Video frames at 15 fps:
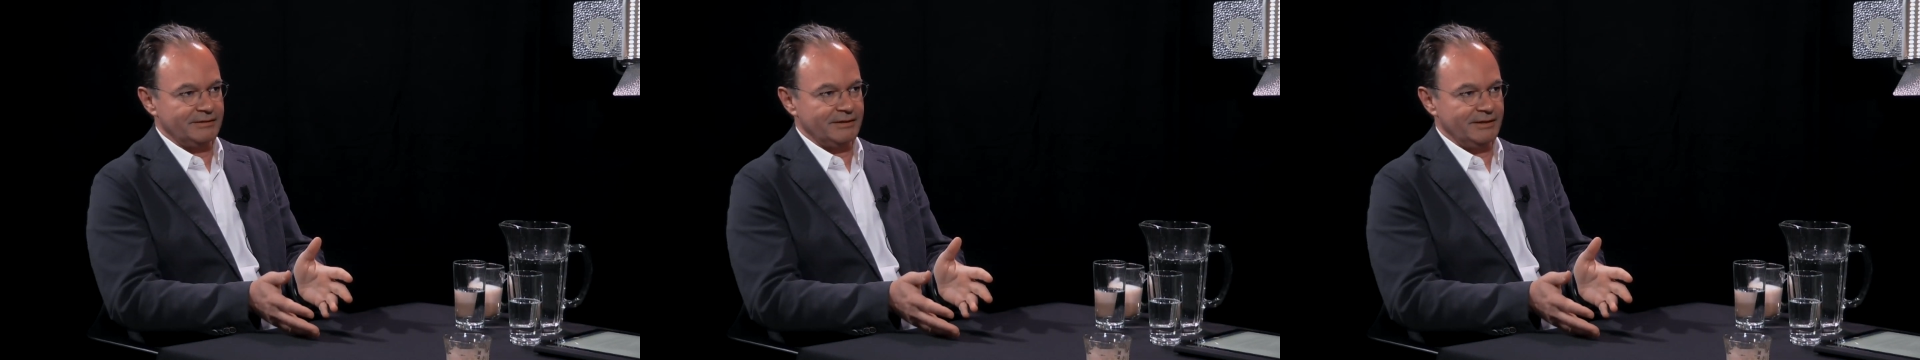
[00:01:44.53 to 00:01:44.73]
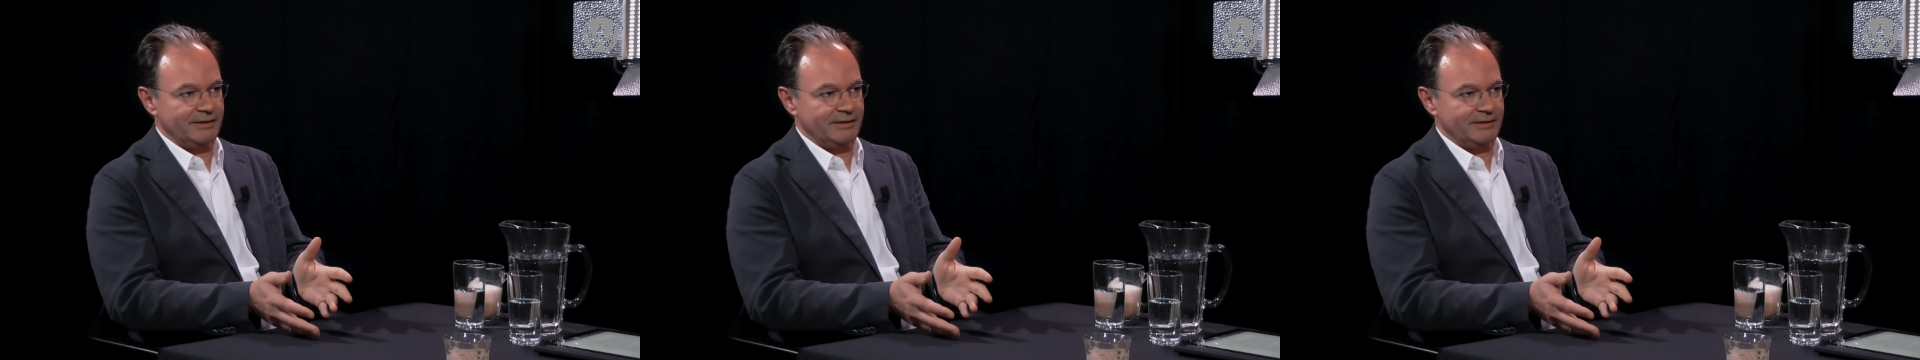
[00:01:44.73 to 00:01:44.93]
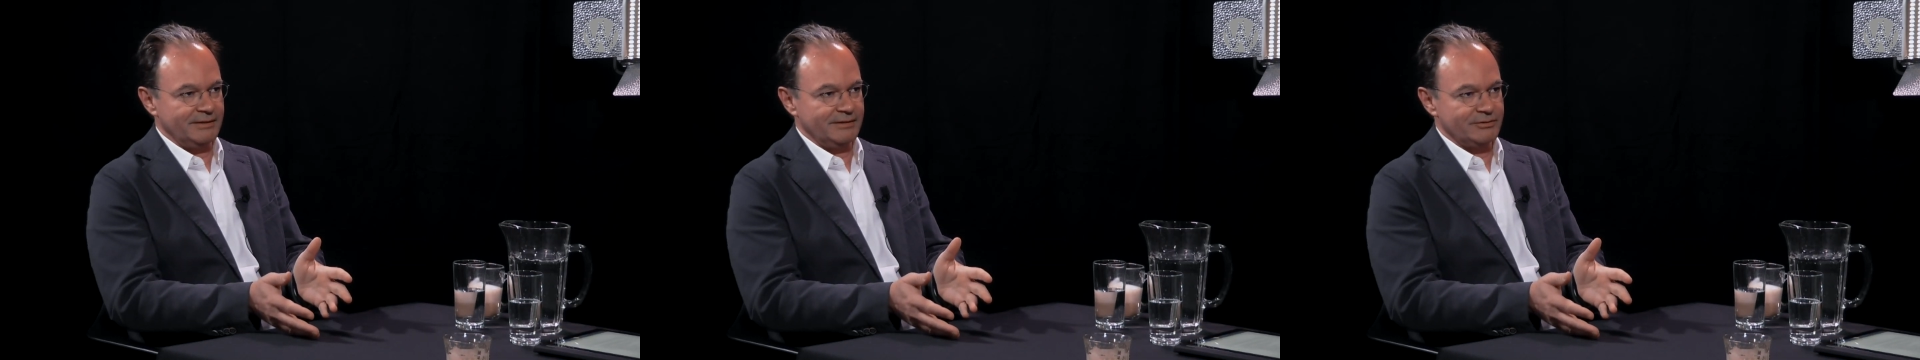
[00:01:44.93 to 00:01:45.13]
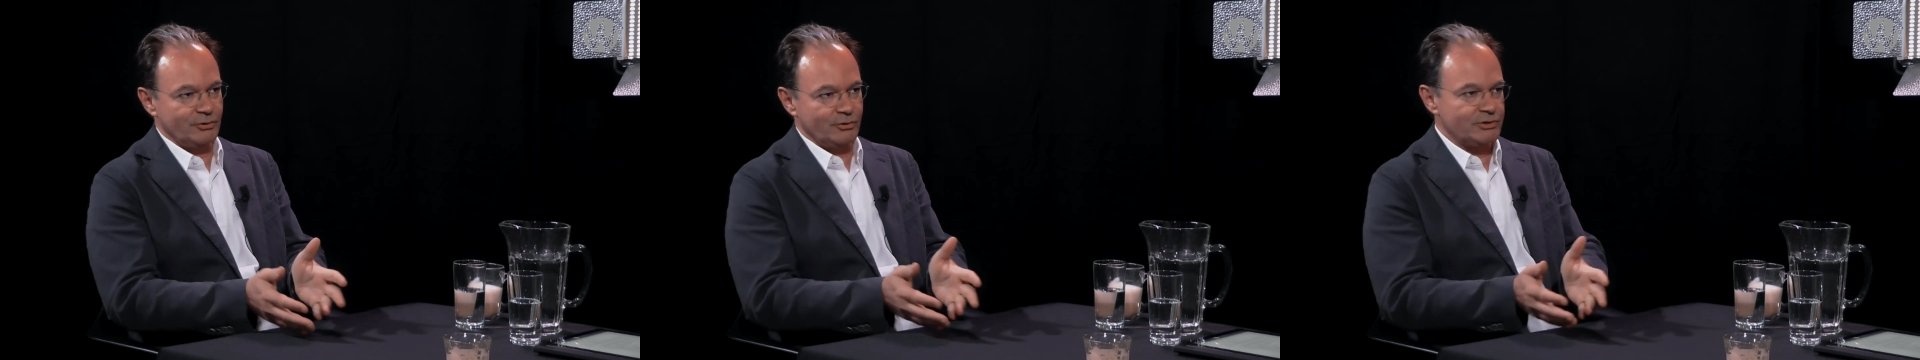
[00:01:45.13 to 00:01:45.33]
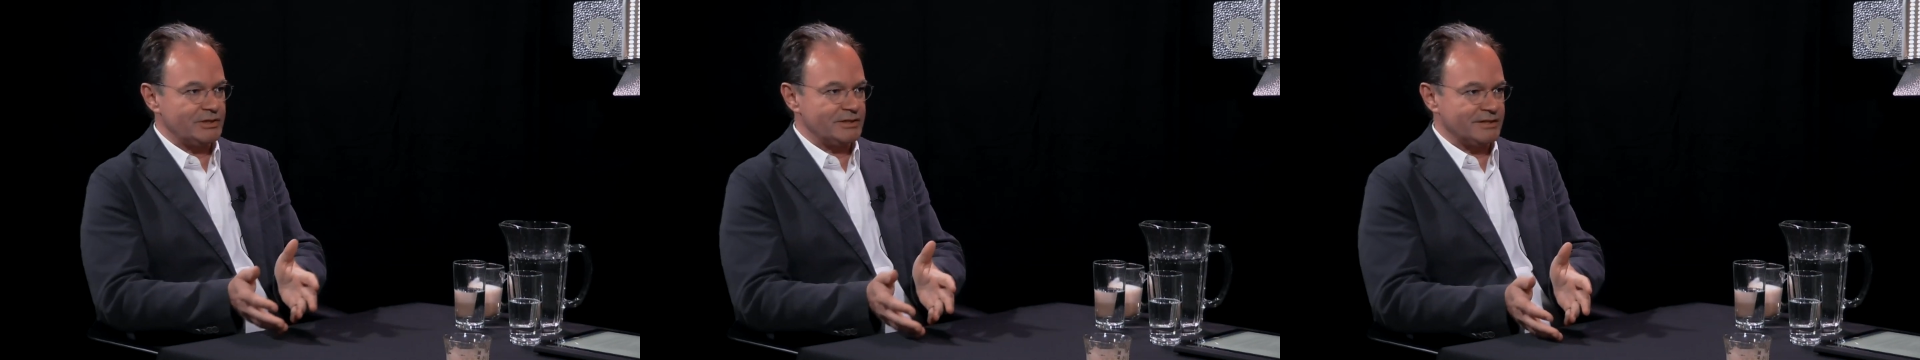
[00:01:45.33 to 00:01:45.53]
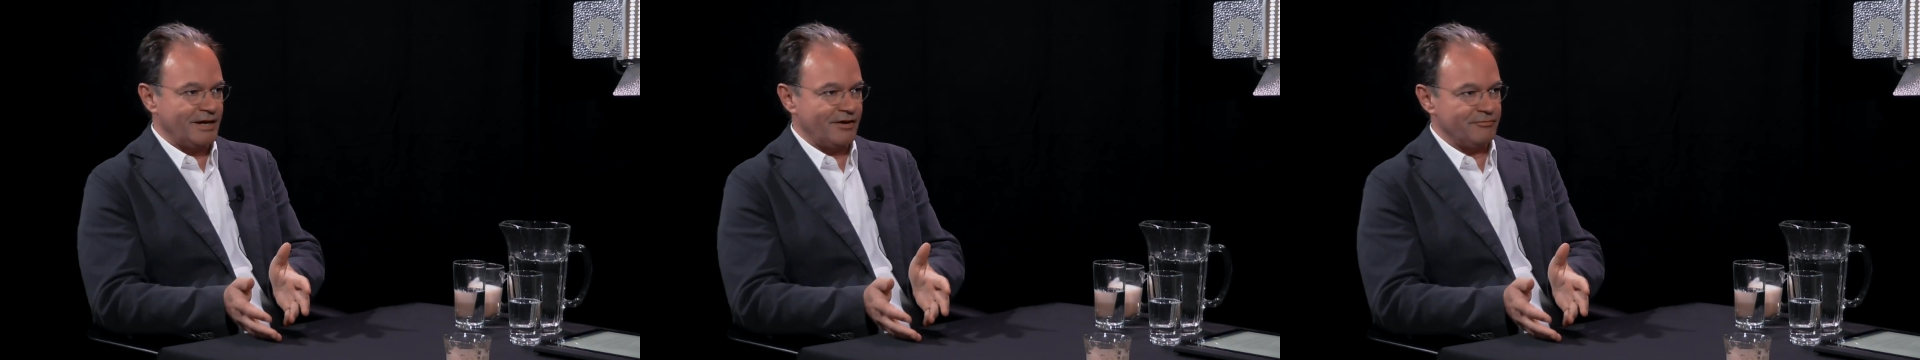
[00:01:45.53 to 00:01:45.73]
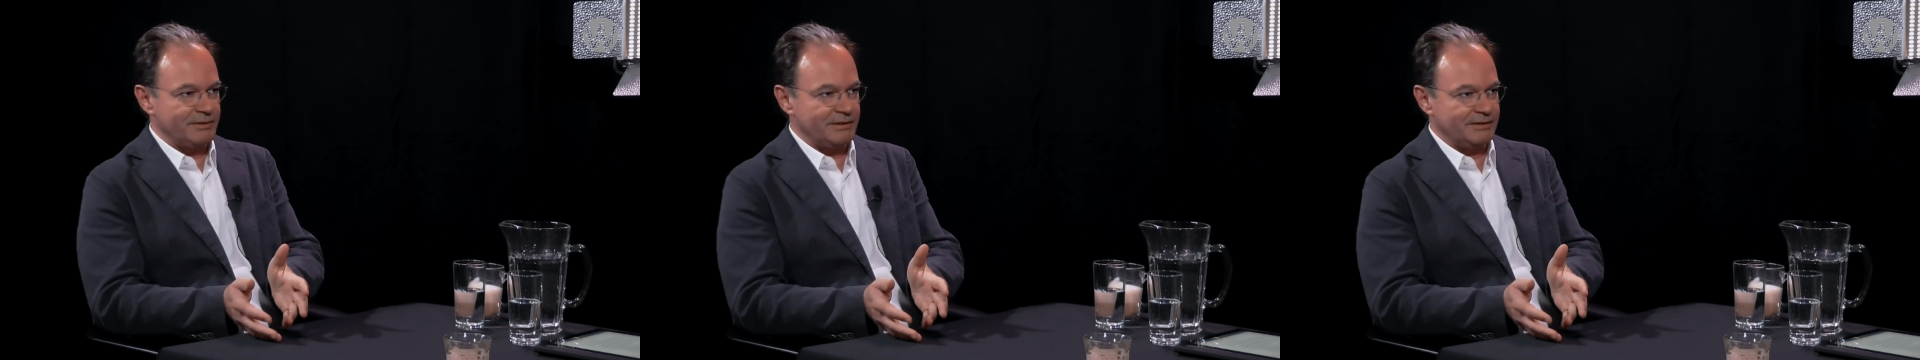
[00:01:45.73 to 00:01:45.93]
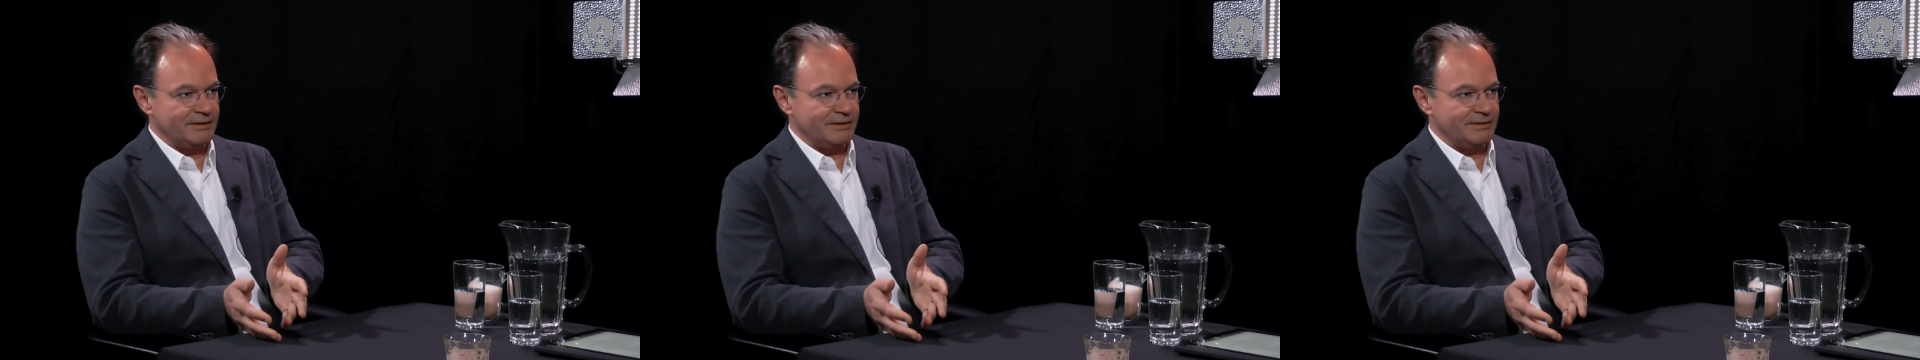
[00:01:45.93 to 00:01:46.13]
a socialist
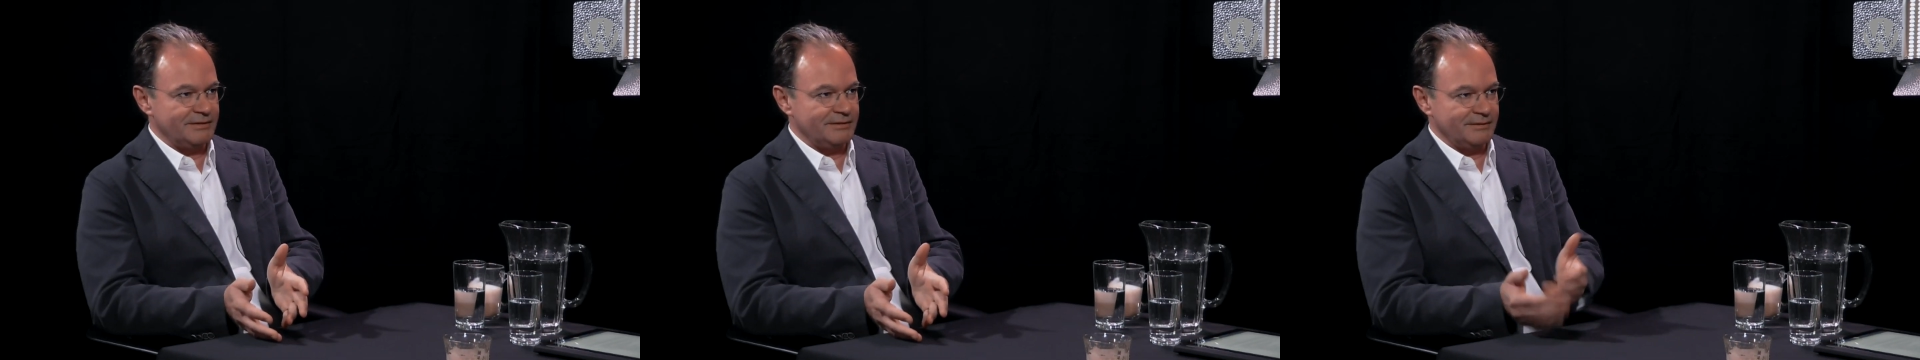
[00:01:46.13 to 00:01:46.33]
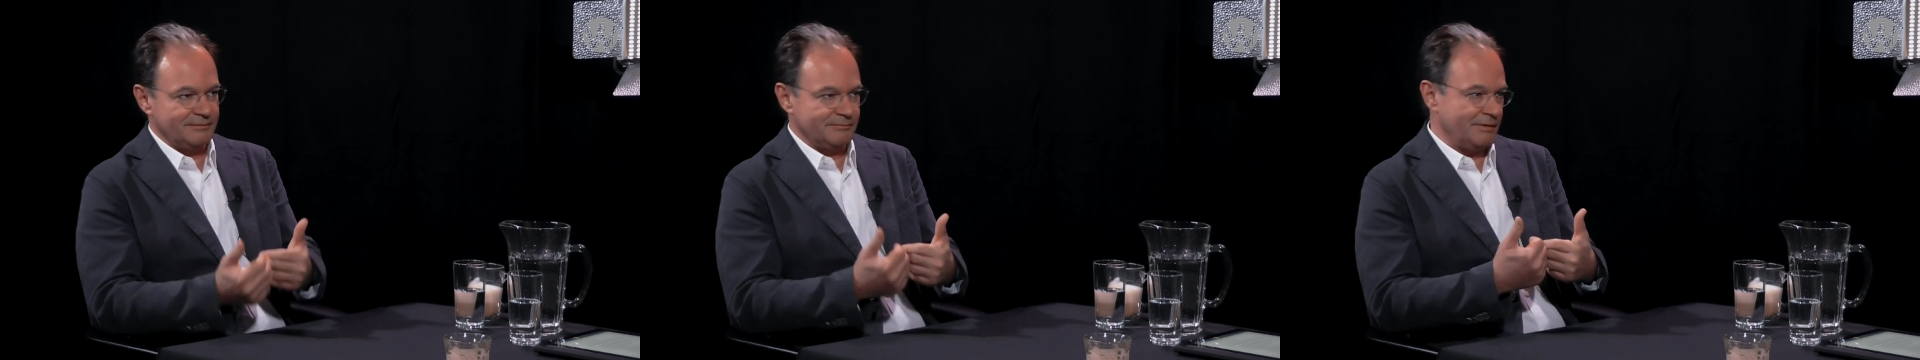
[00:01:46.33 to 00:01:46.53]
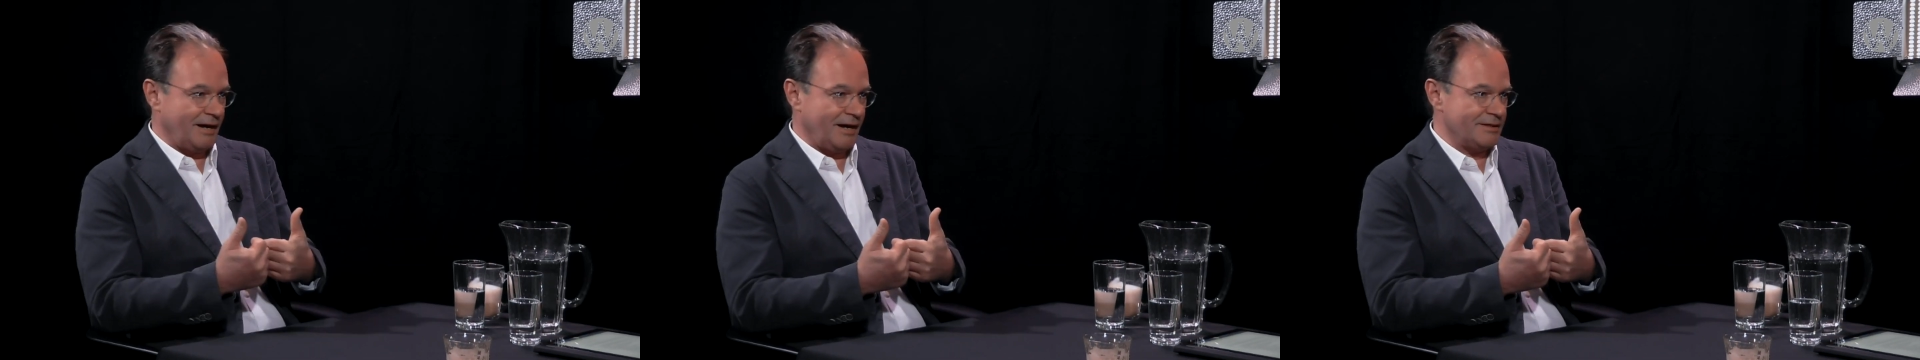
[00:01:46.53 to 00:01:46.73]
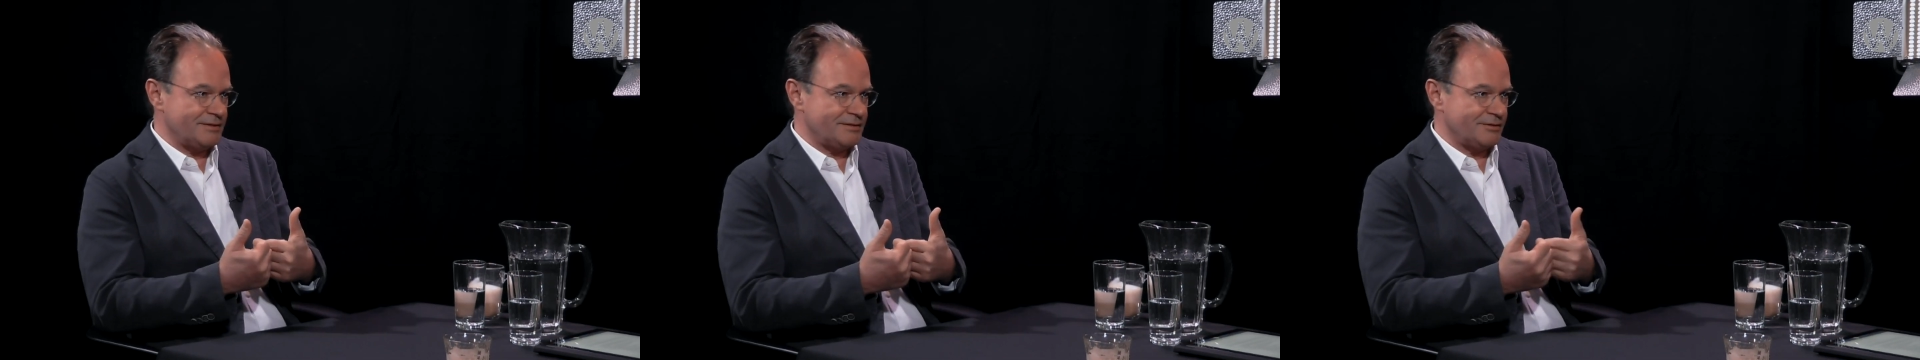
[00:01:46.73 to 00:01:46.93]
government did, us,